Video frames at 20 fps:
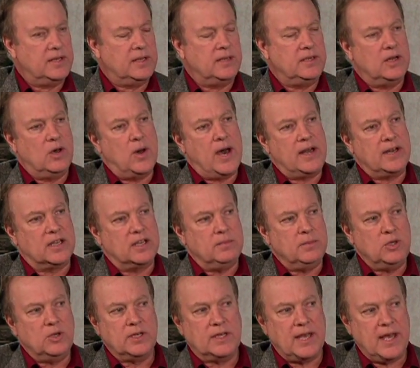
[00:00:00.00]
know how to
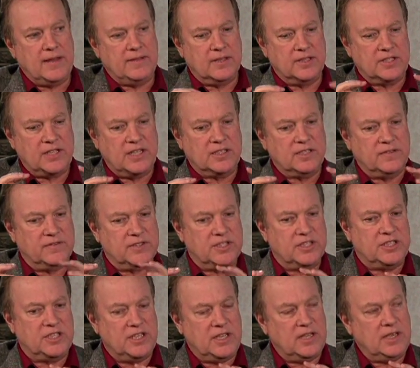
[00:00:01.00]
communicate the sense of a
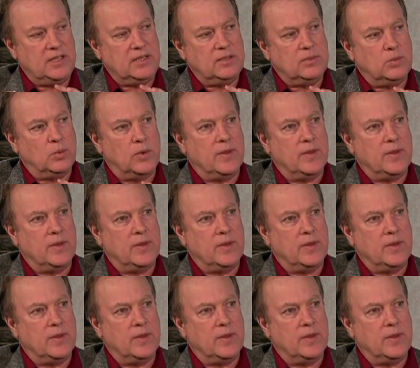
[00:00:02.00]
scene